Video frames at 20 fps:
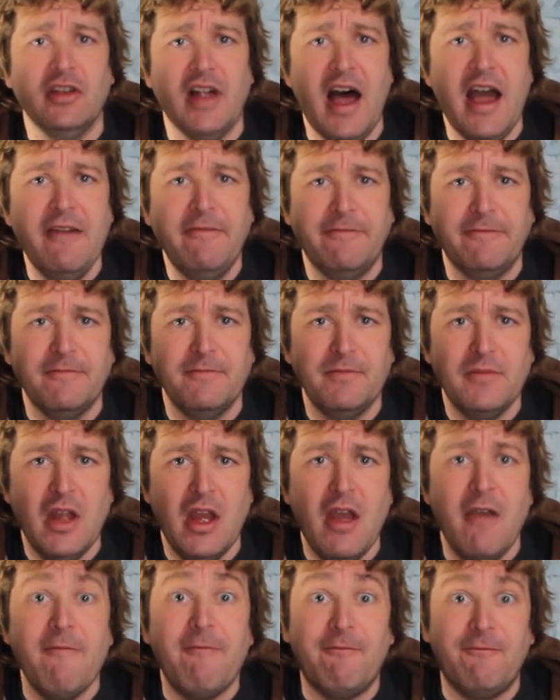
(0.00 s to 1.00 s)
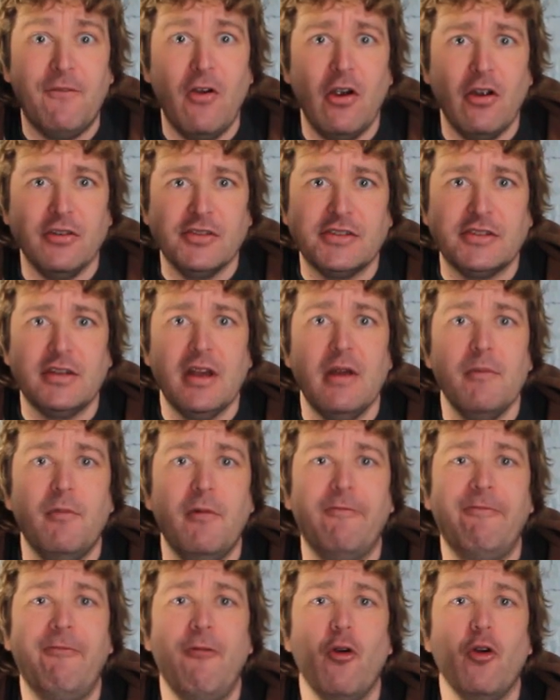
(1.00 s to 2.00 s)
life first
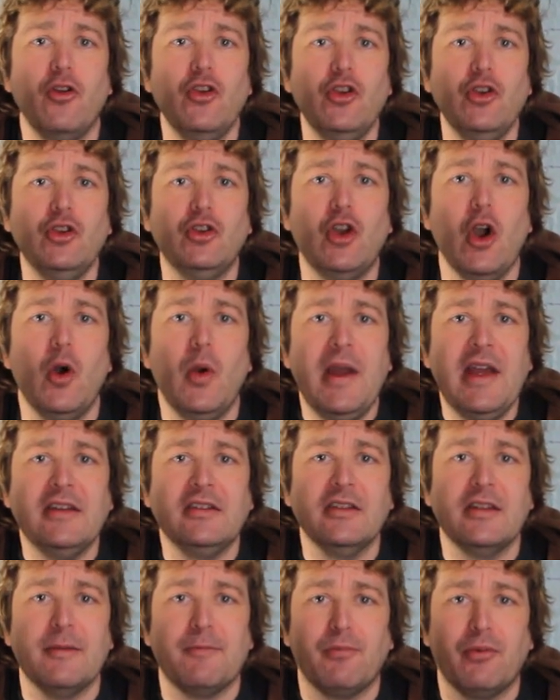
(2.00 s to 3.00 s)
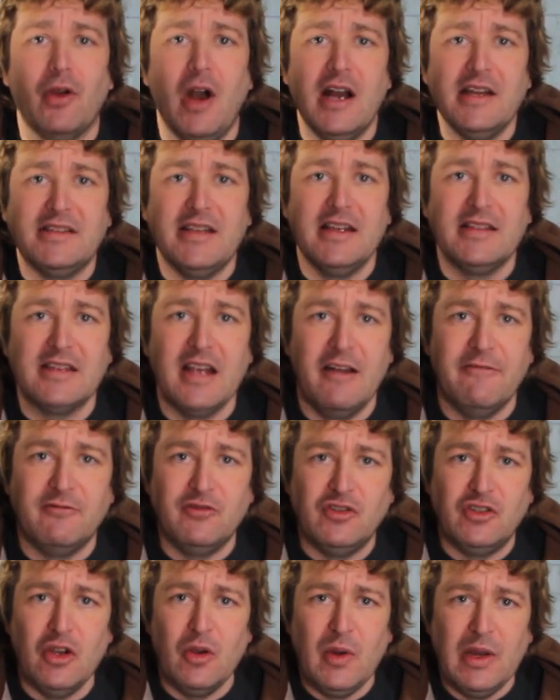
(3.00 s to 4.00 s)
before you go into the process
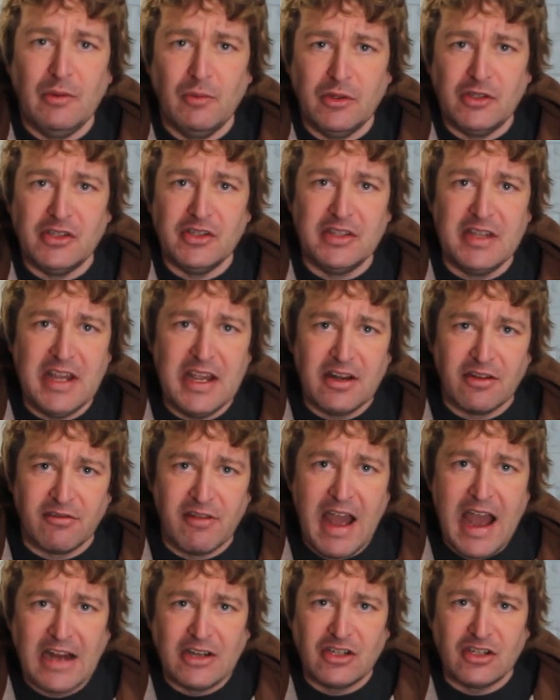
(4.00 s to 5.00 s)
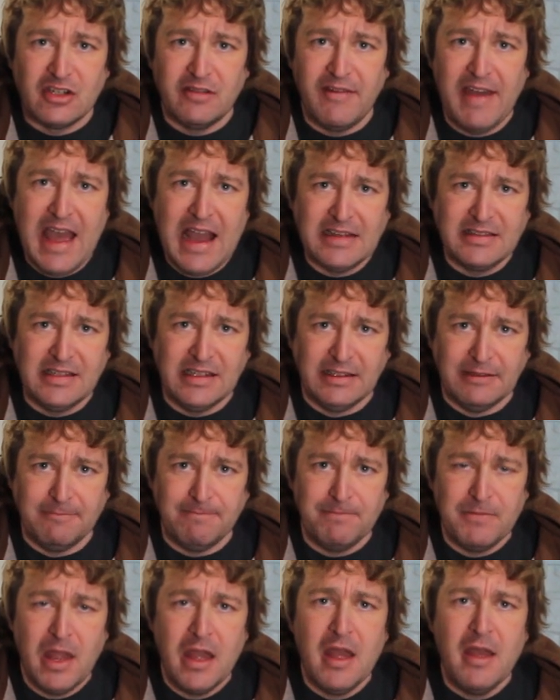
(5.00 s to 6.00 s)
of doing, which is the interaction of acting.
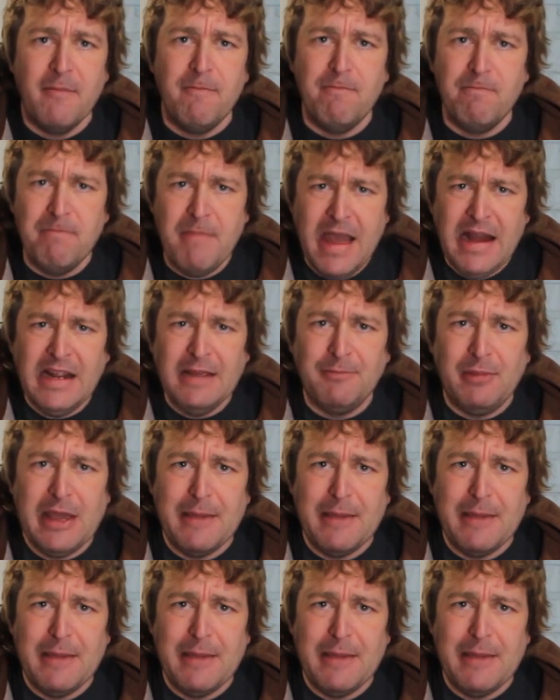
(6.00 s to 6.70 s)
Many